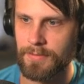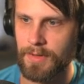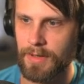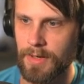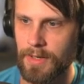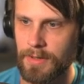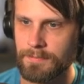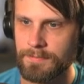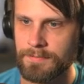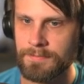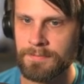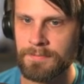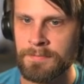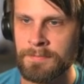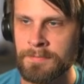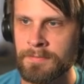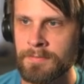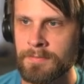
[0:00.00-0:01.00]
All right.
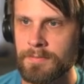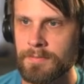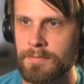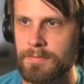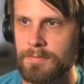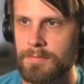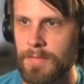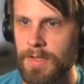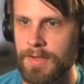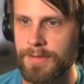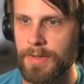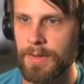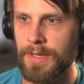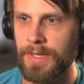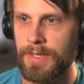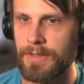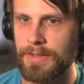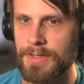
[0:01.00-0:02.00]
Let's go
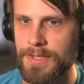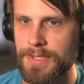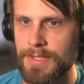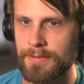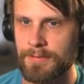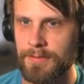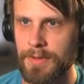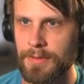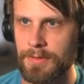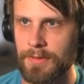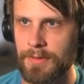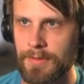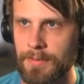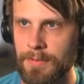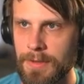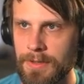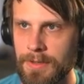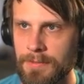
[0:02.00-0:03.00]
ahead and just invoke
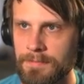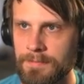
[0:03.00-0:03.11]
Despair.